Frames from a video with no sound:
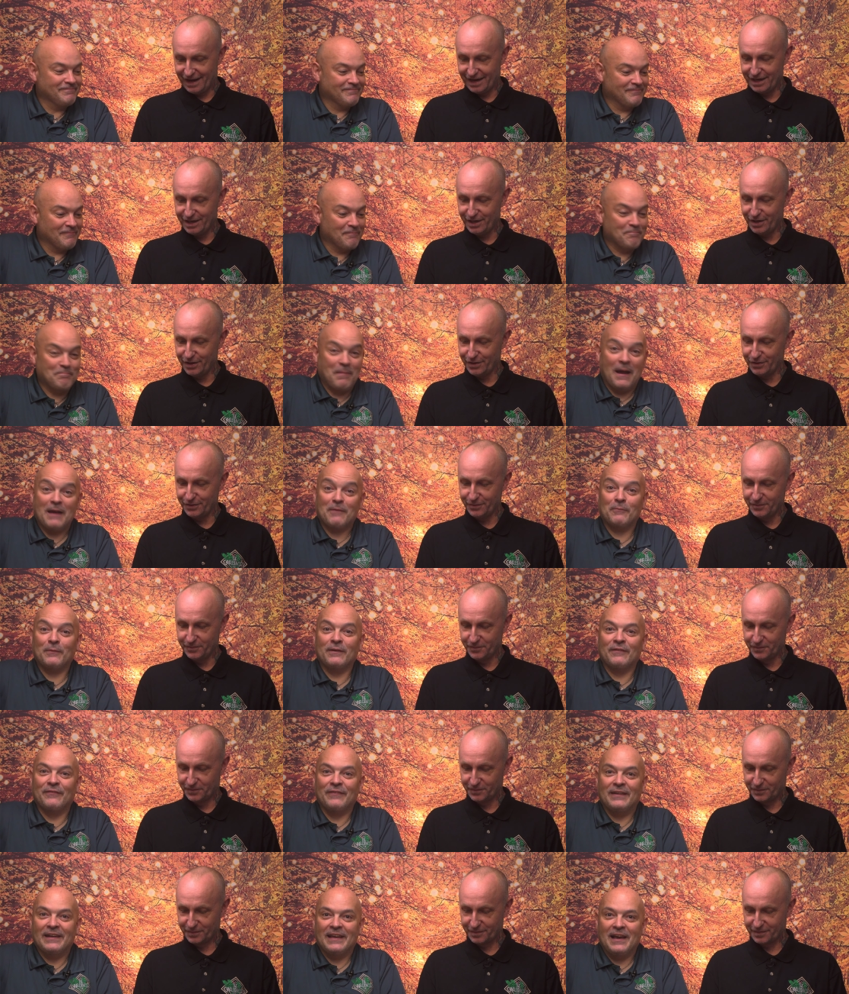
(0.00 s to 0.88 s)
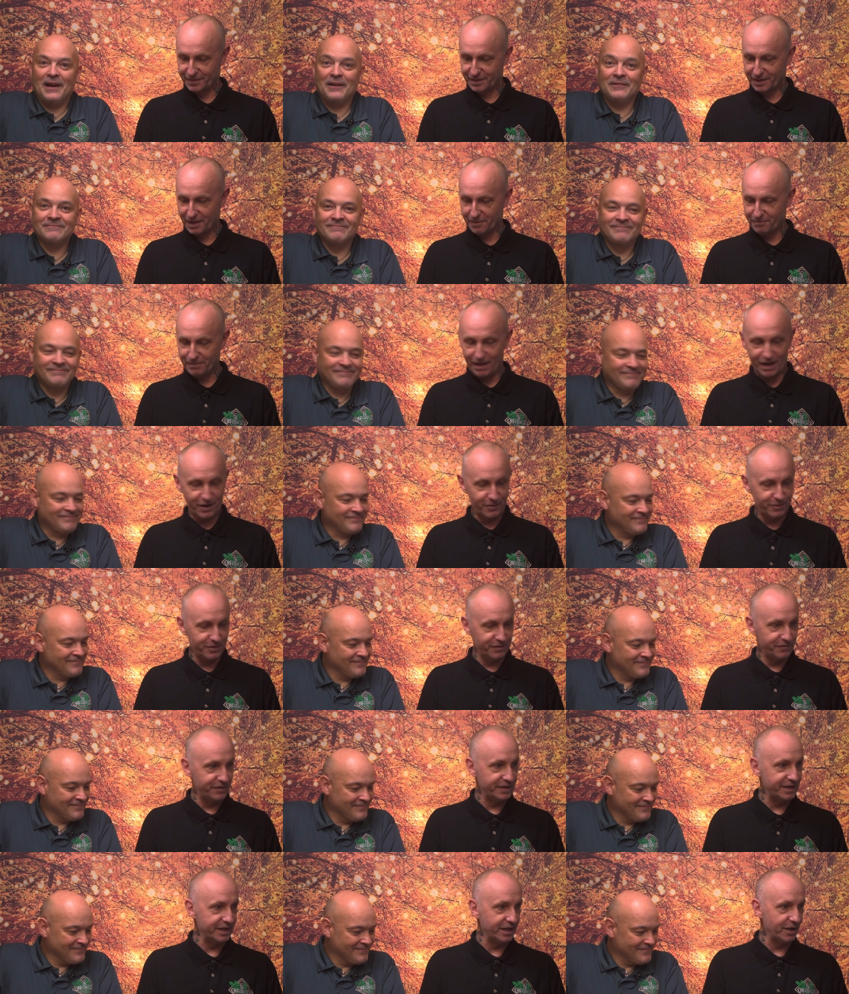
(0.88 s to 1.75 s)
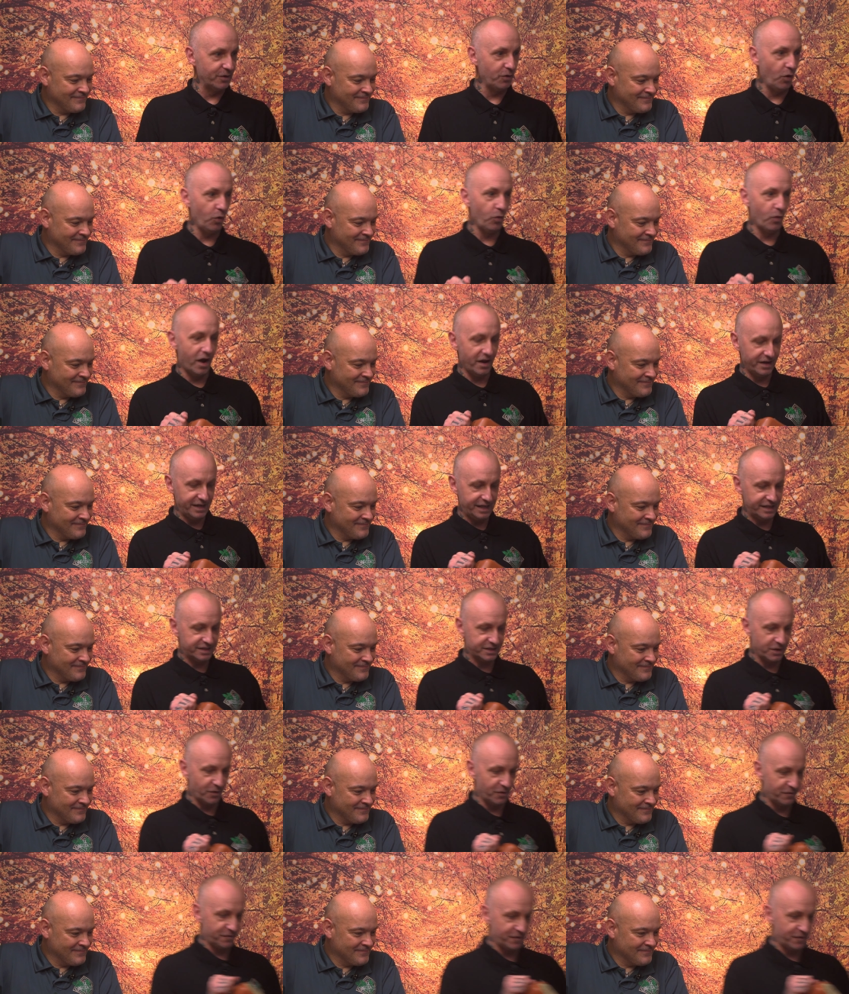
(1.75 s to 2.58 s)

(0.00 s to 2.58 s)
Speaker 1: Anywho. back with the video. Back with the video. Oh, I need to go